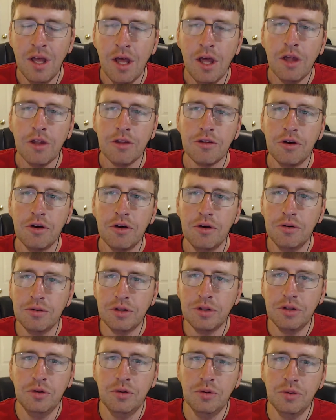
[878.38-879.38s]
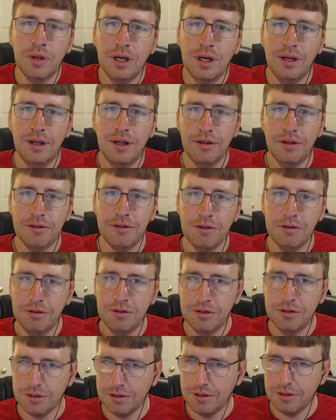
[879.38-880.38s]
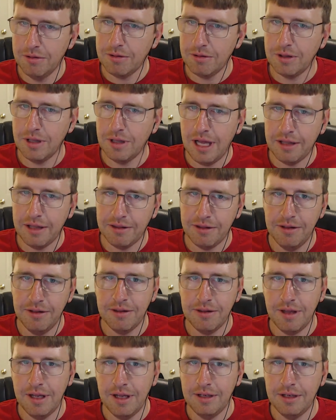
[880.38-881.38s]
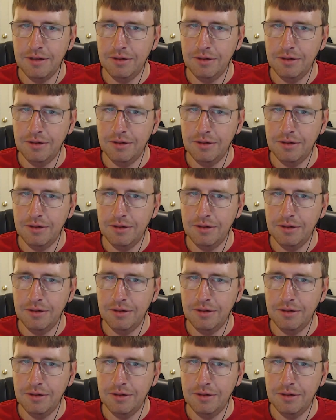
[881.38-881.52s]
So you took those classes and